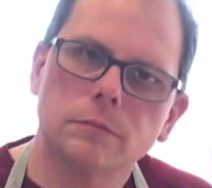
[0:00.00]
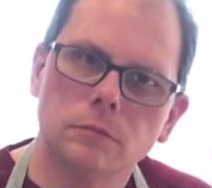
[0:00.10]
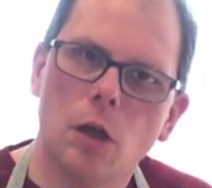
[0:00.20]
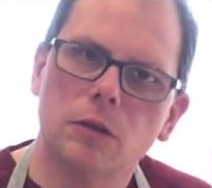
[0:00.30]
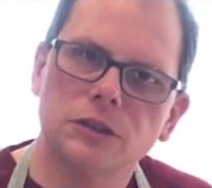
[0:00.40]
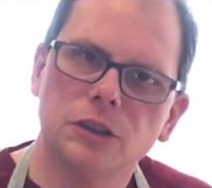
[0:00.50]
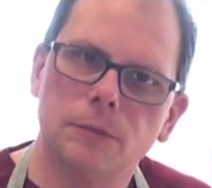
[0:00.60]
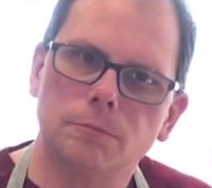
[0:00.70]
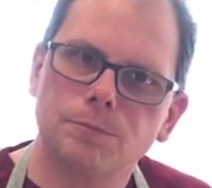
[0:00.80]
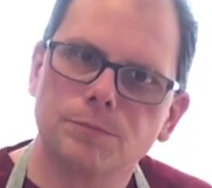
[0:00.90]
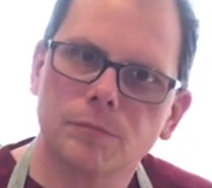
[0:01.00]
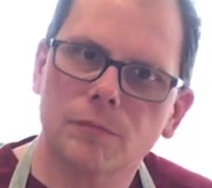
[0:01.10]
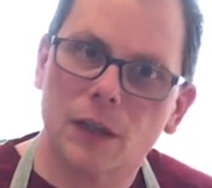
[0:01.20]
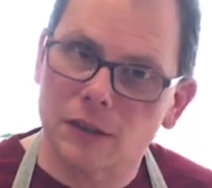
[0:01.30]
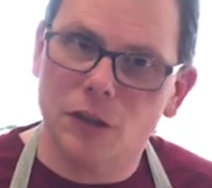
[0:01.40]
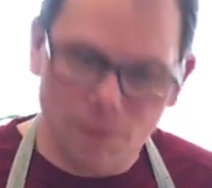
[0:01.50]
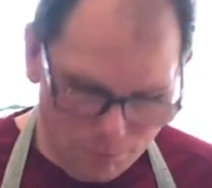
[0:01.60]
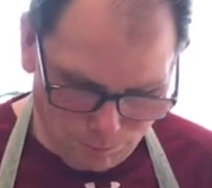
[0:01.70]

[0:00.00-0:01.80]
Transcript: No, it's good. It's good.